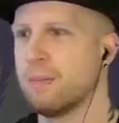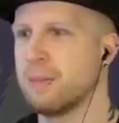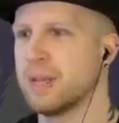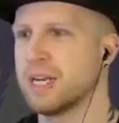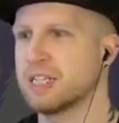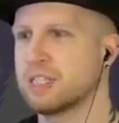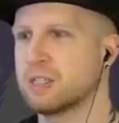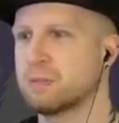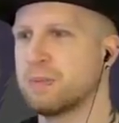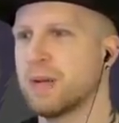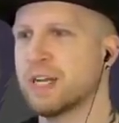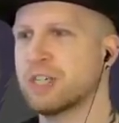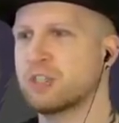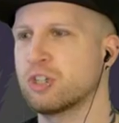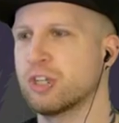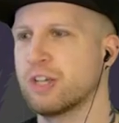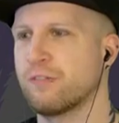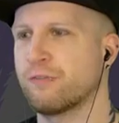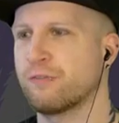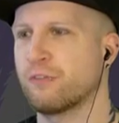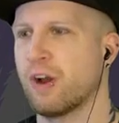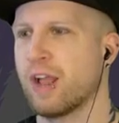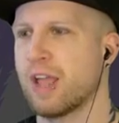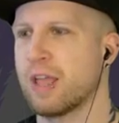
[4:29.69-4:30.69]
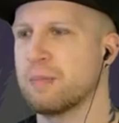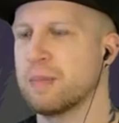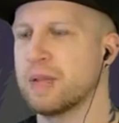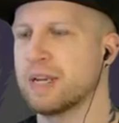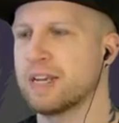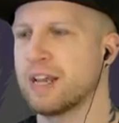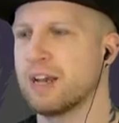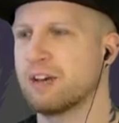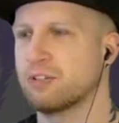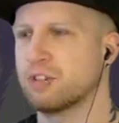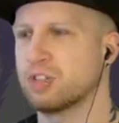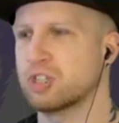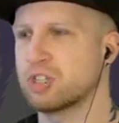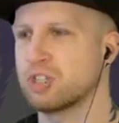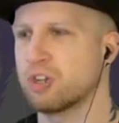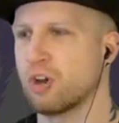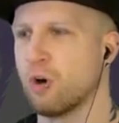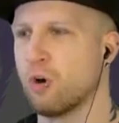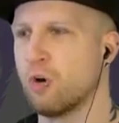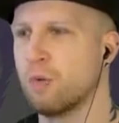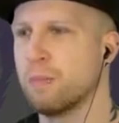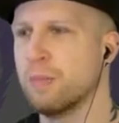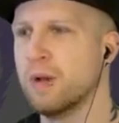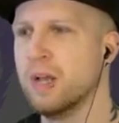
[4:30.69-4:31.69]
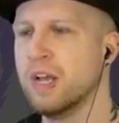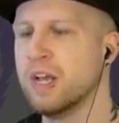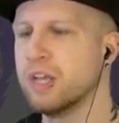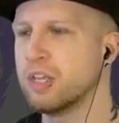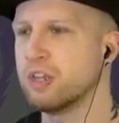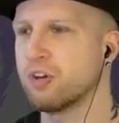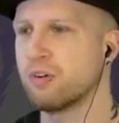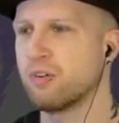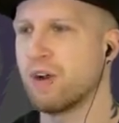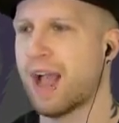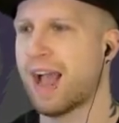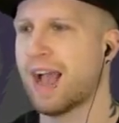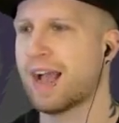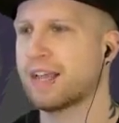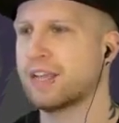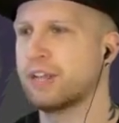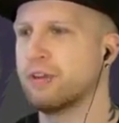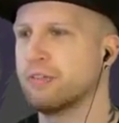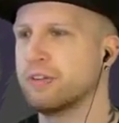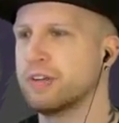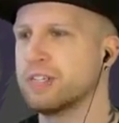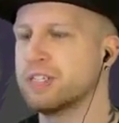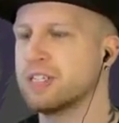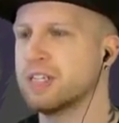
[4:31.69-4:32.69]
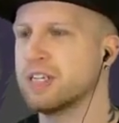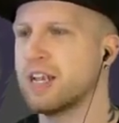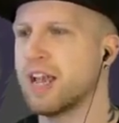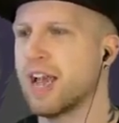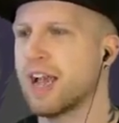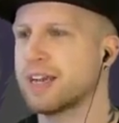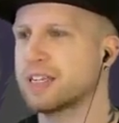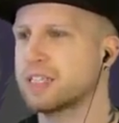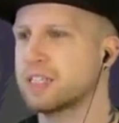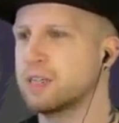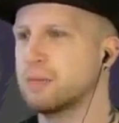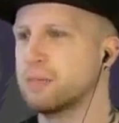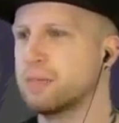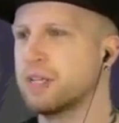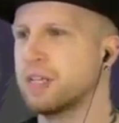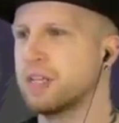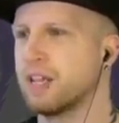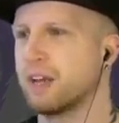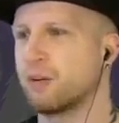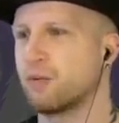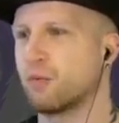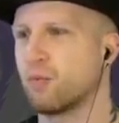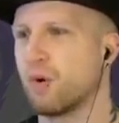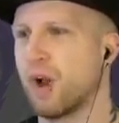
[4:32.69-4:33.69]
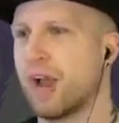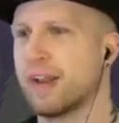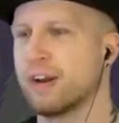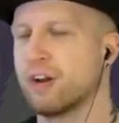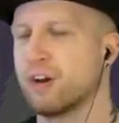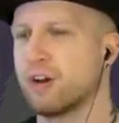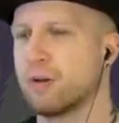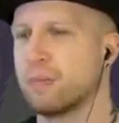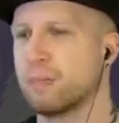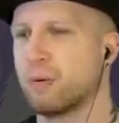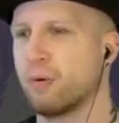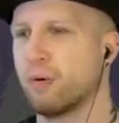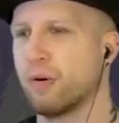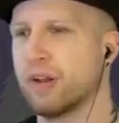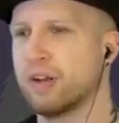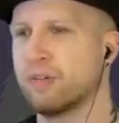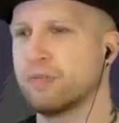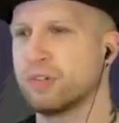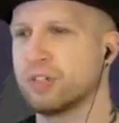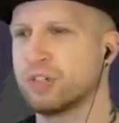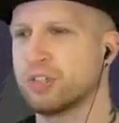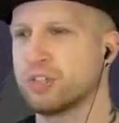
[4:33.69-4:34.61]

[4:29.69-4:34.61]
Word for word: I mean, especially if we're aiming down the scope, your accuracy has to be like right on point, which